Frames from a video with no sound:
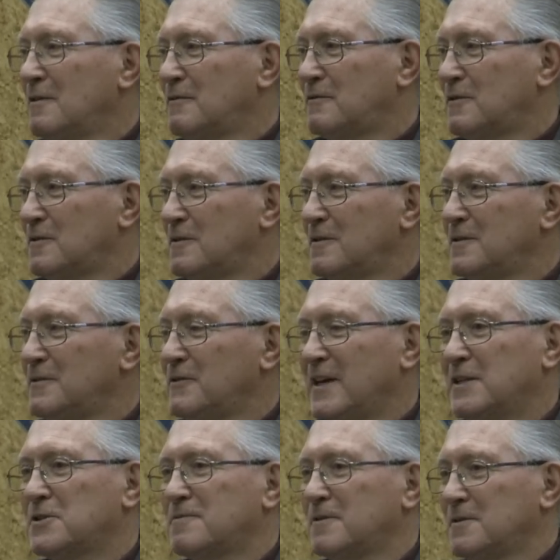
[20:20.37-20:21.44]
for
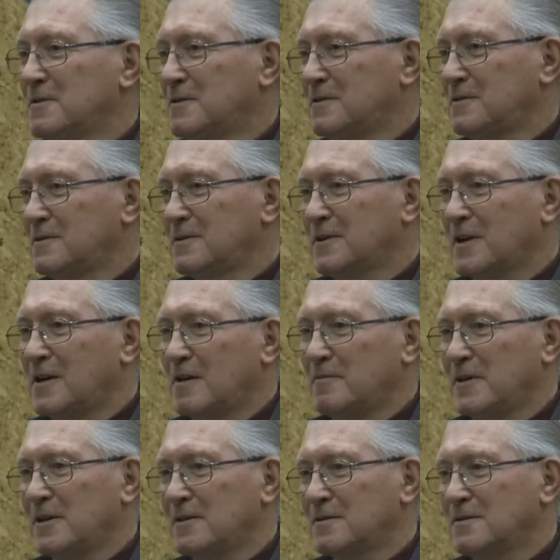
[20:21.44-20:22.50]
investments to come
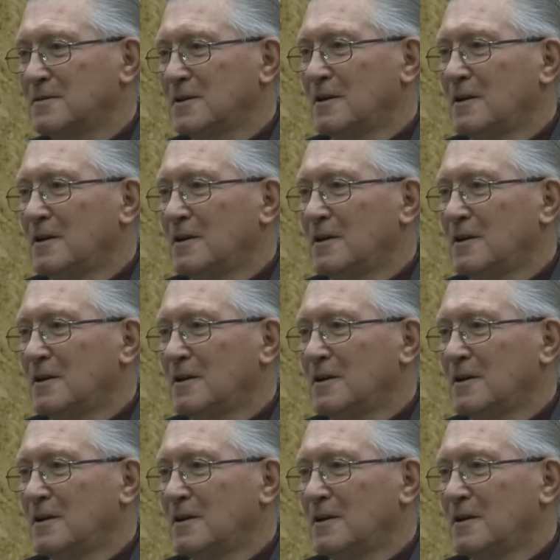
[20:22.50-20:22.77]
here,